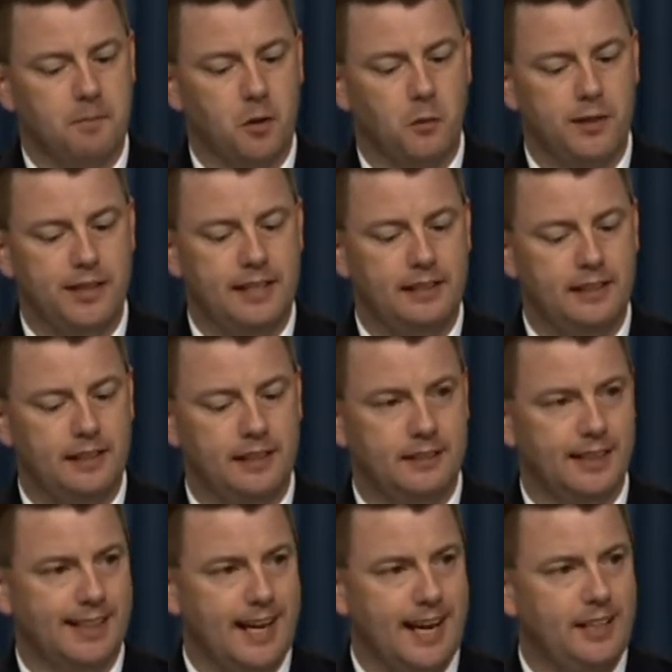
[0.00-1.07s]
We then did a
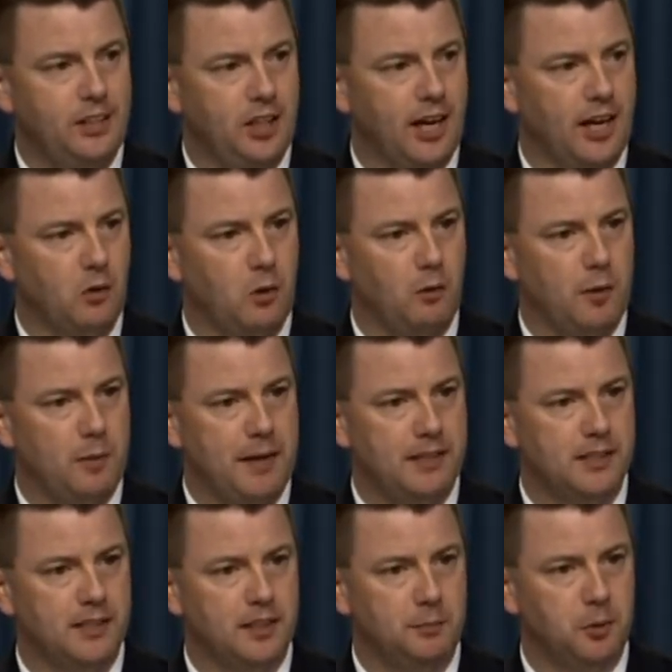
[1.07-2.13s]
decay check where we
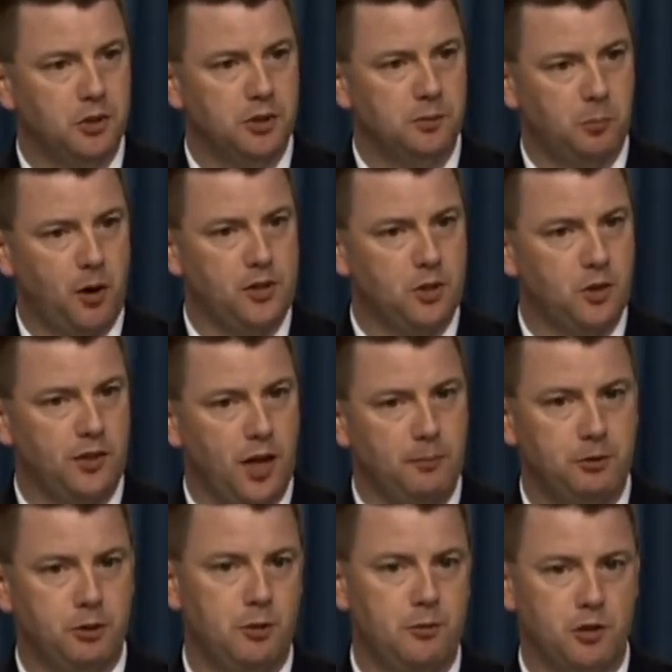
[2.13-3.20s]
basically put some pressure on the
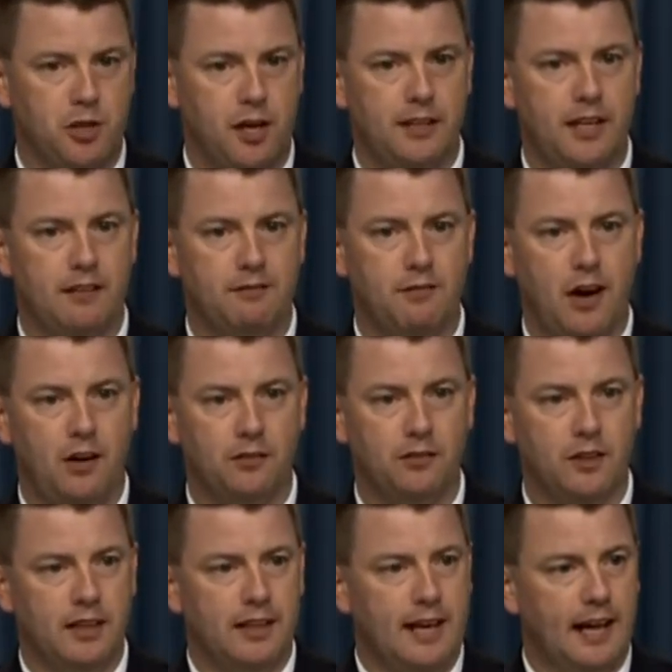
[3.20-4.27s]
upstream side of that valve
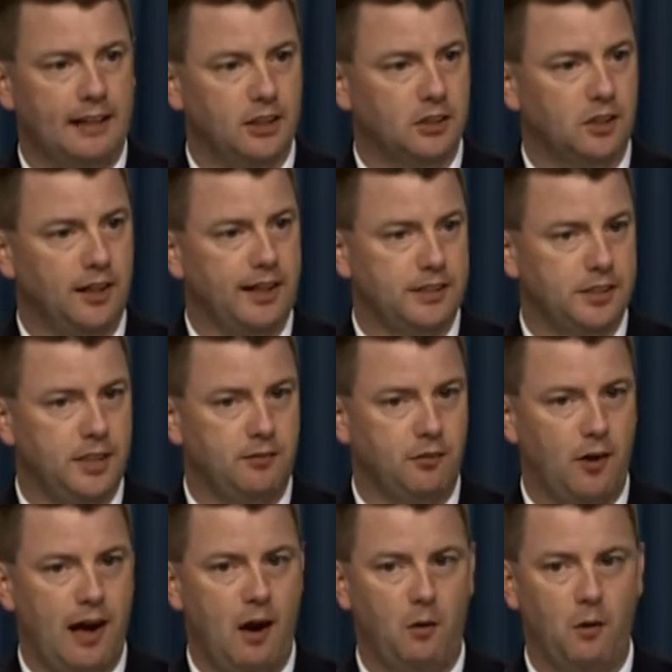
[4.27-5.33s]
and just let it sit for
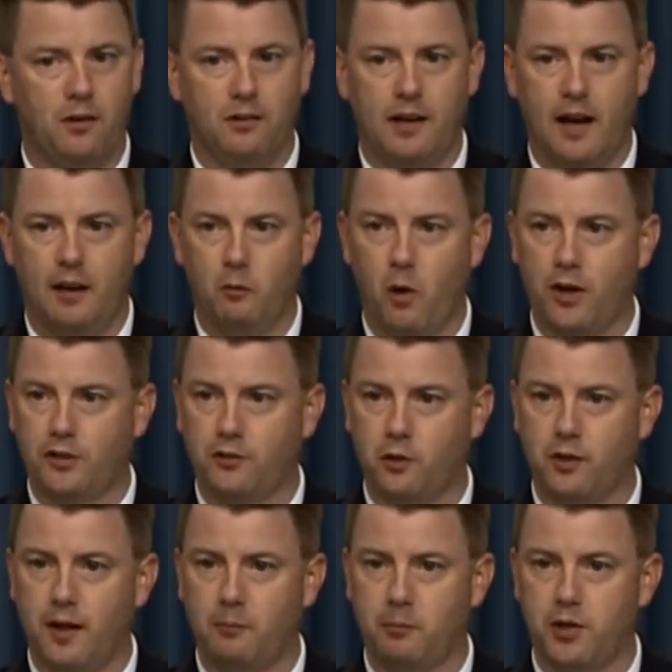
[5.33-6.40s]
an hour and watch
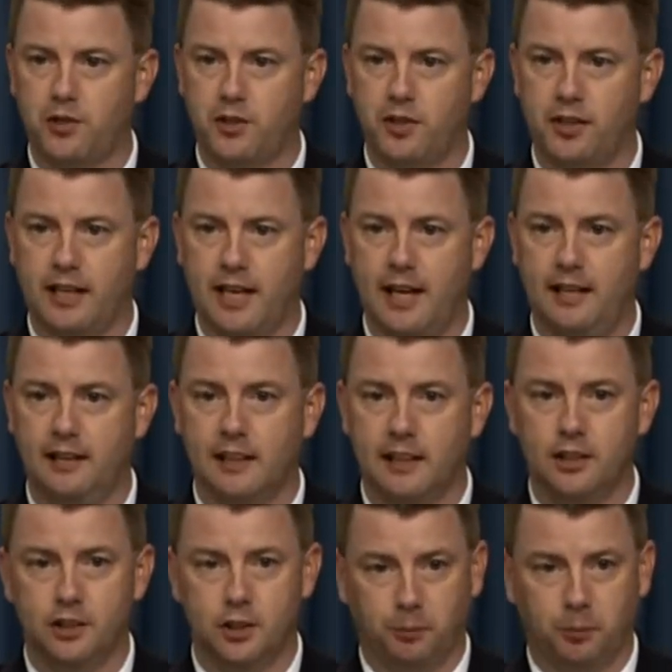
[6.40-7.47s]
for that pressure to decay
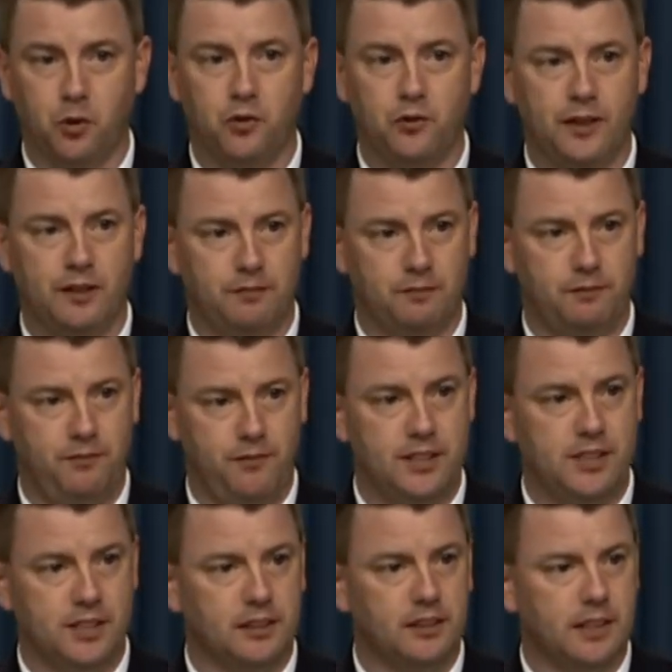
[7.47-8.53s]
to prove that
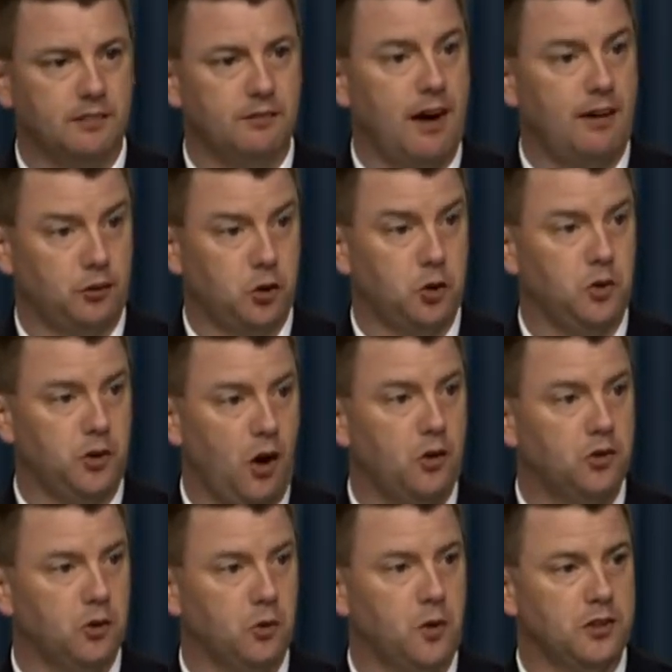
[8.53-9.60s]
physically the valve truly
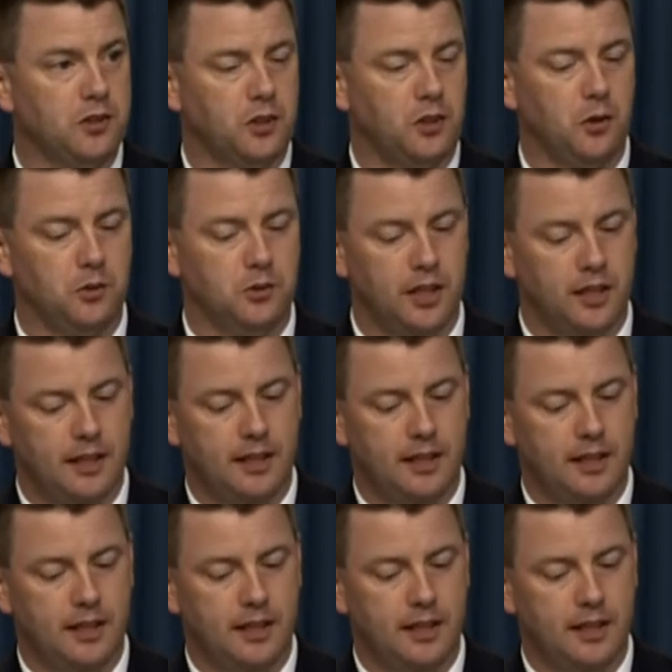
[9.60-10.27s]
also was closed.